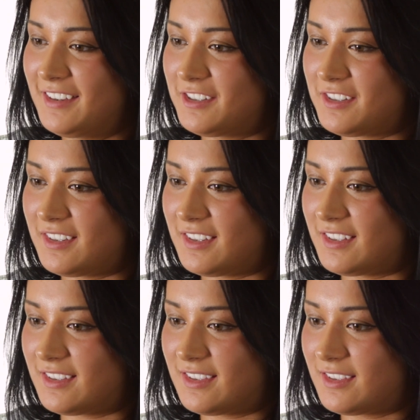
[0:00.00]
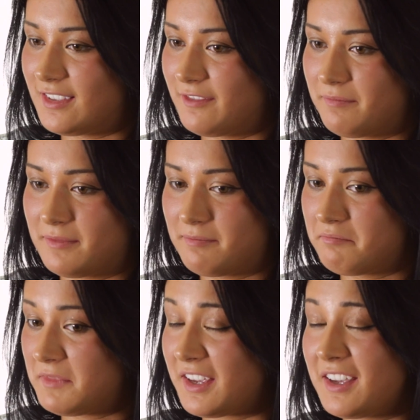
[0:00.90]
She's
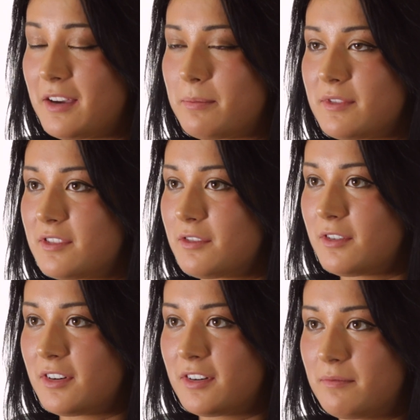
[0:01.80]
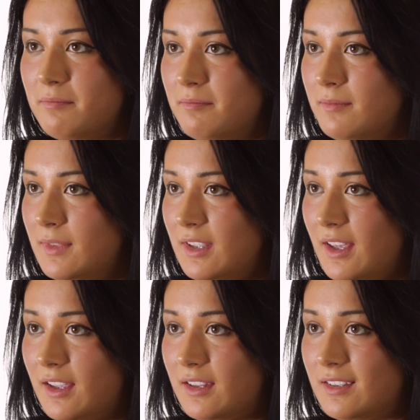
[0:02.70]
kicking up a storm,
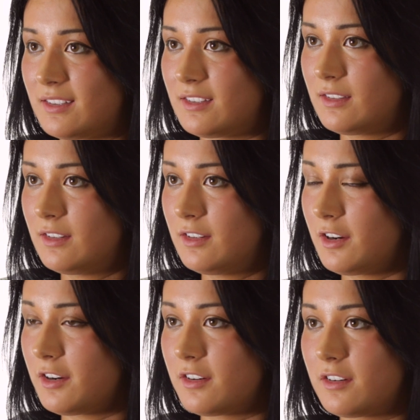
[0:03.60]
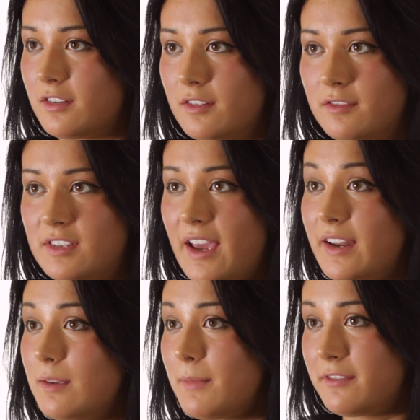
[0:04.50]
and her
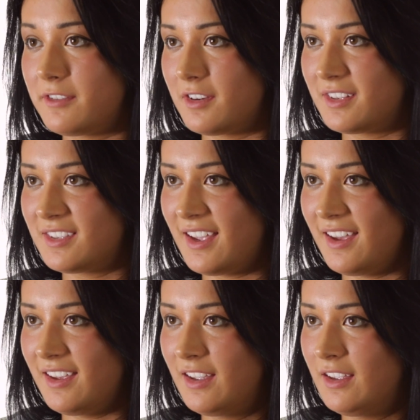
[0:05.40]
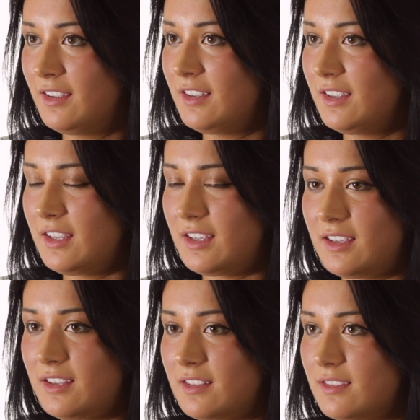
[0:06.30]
daddy, my fiance,
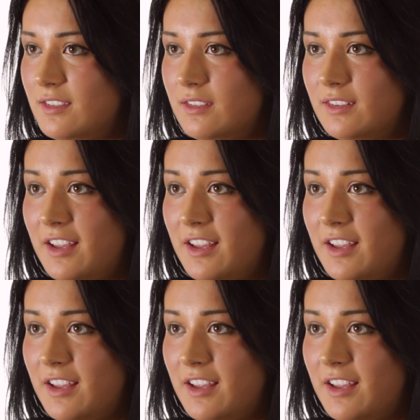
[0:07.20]
he's